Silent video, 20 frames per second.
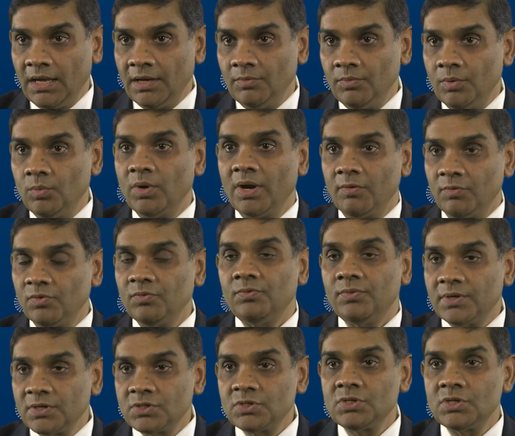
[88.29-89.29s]
we would have to
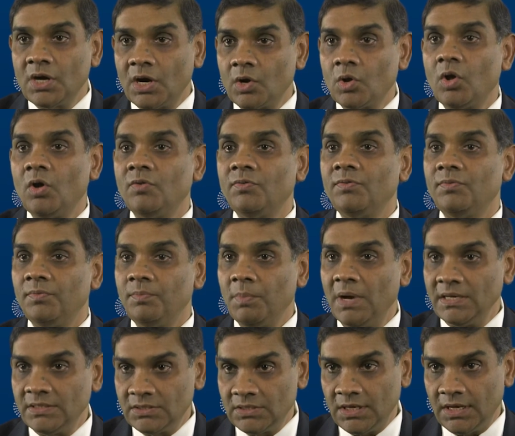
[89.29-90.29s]
first start off
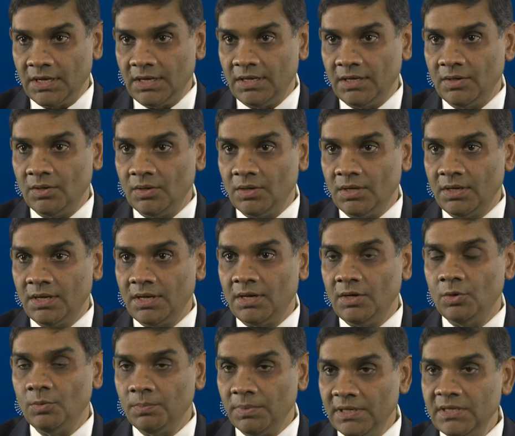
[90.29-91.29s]
by saying, can
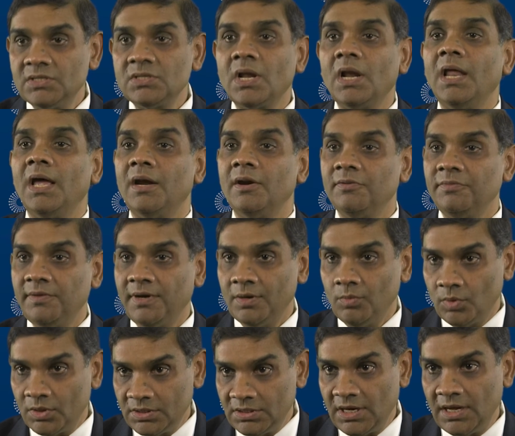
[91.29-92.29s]
you please clarify
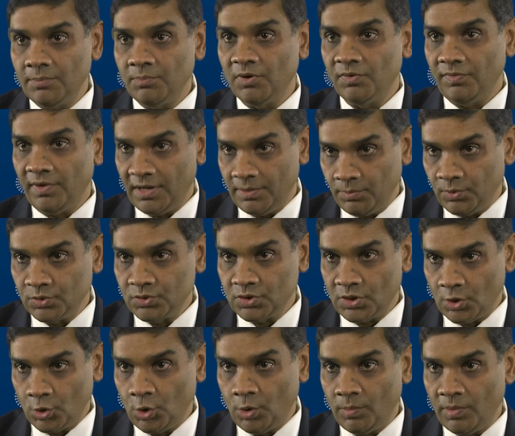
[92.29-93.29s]
what type of
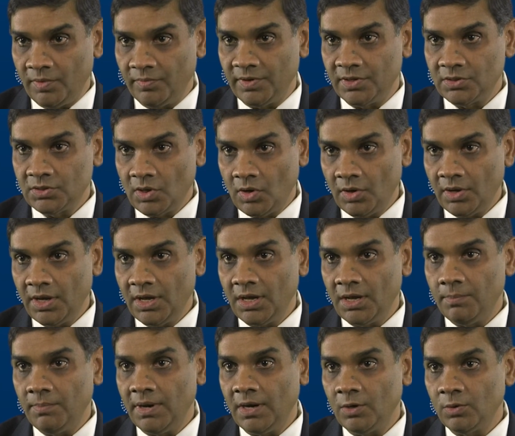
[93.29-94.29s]
liposarcoma we're talking
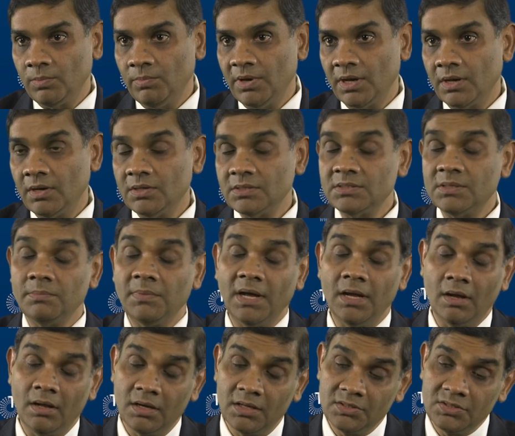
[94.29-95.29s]
about because the
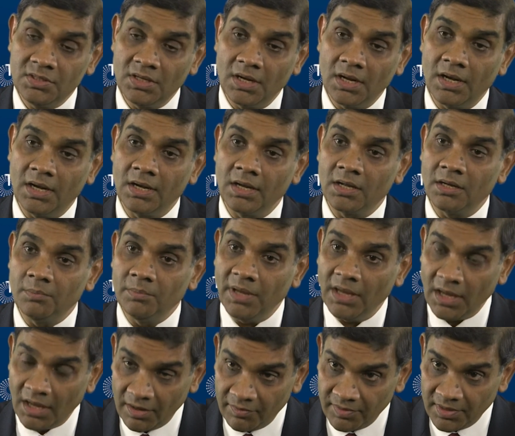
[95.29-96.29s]
biology and clinical
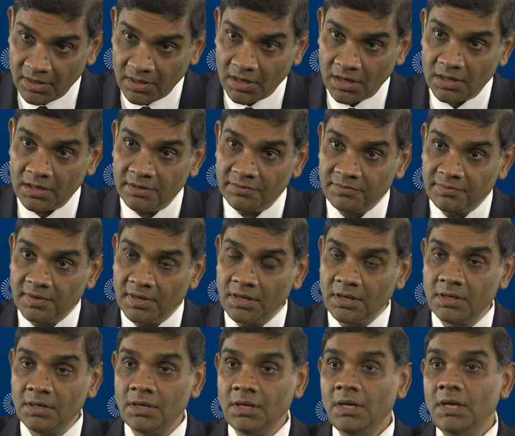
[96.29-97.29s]
behavior are
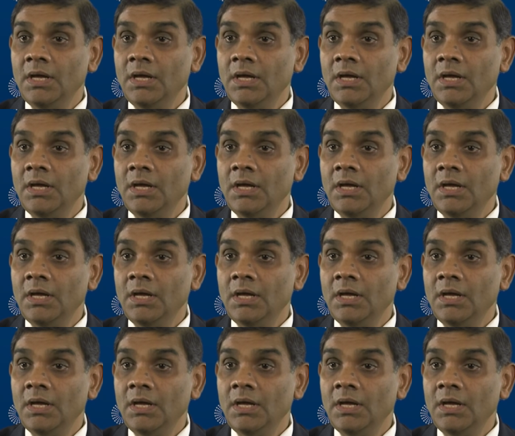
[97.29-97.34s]
different,